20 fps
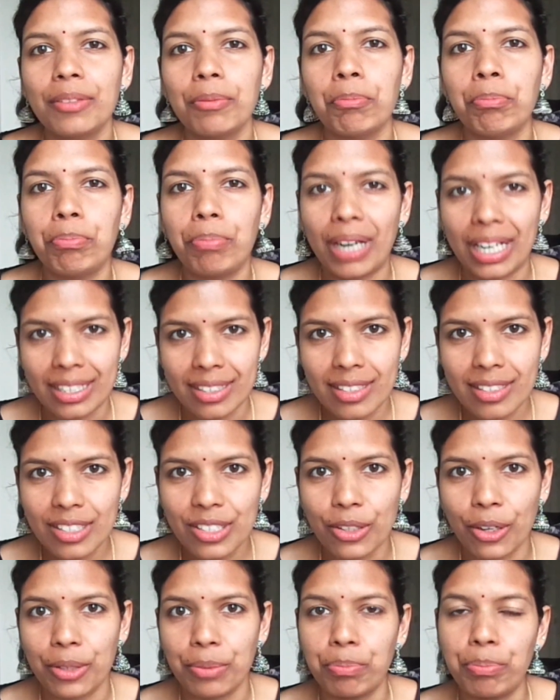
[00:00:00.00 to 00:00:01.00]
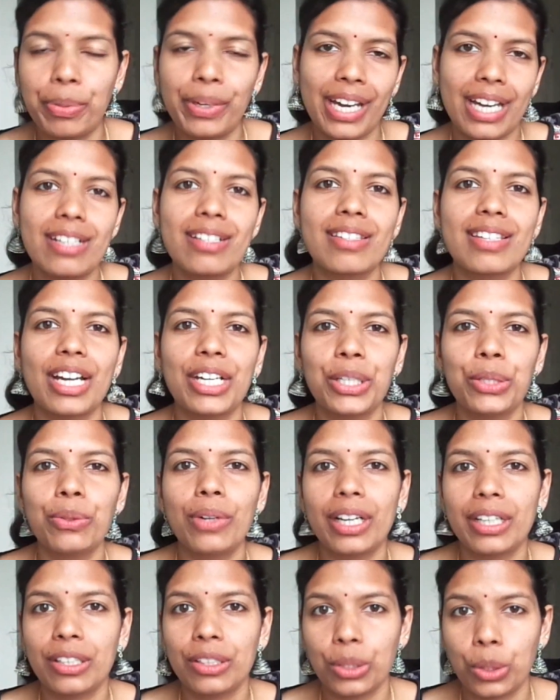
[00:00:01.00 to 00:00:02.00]
buns or breads that you get
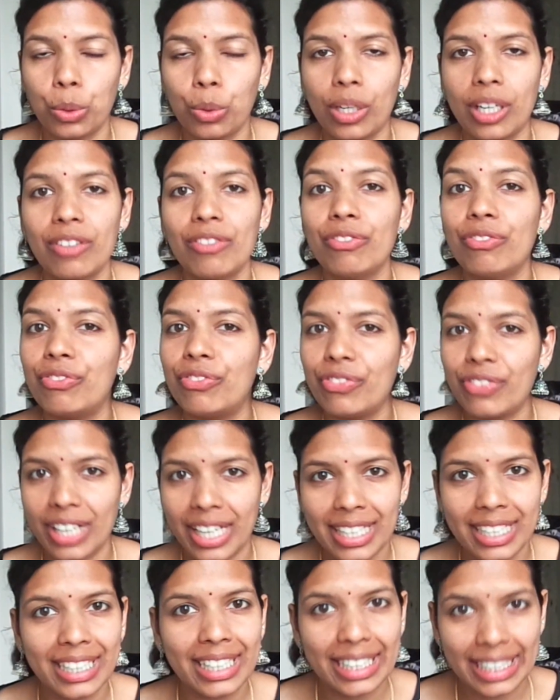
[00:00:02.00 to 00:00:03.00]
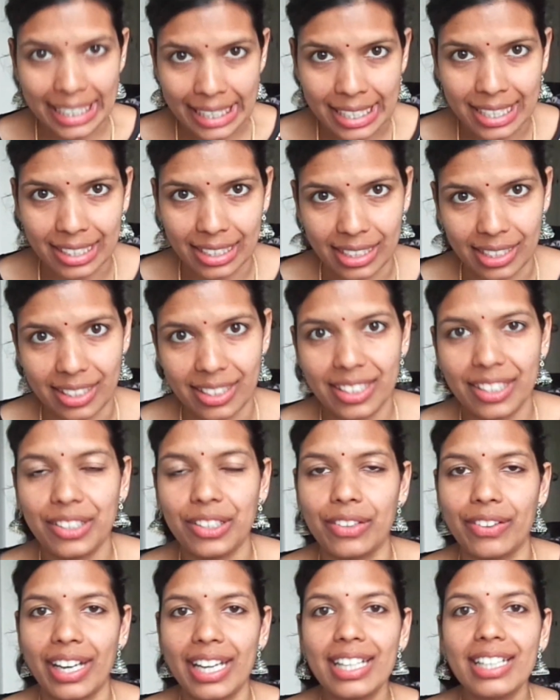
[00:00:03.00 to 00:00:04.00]
in Goa very easily,
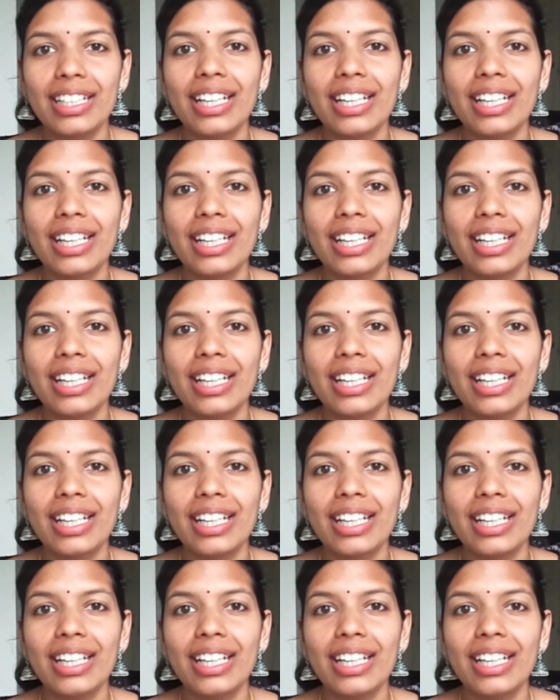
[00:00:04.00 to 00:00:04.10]
right?